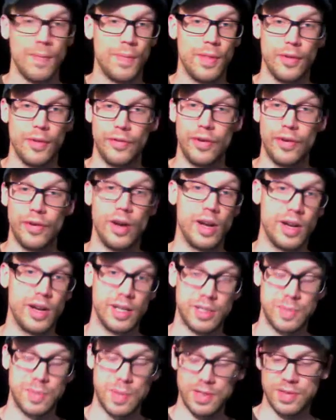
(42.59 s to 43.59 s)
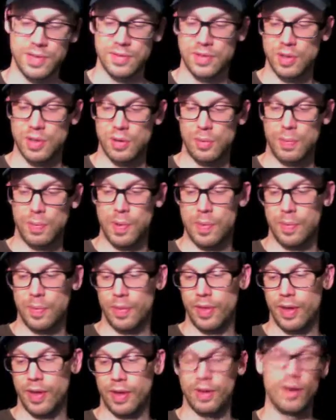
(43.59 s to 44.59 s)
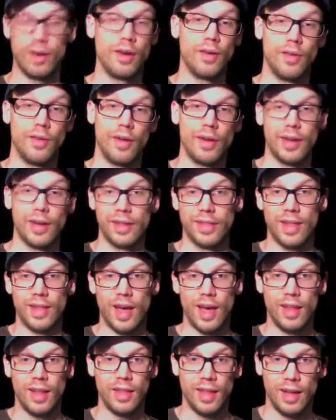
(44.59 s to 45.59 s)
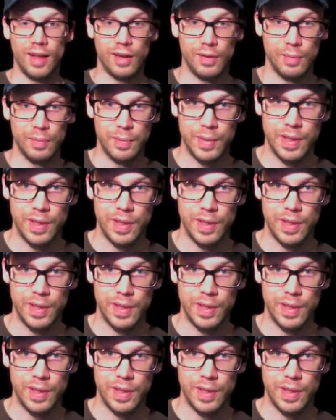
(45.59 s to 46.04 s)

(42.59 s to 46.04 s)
They're very inexpensive, so people think, oh, I'll get that. That'll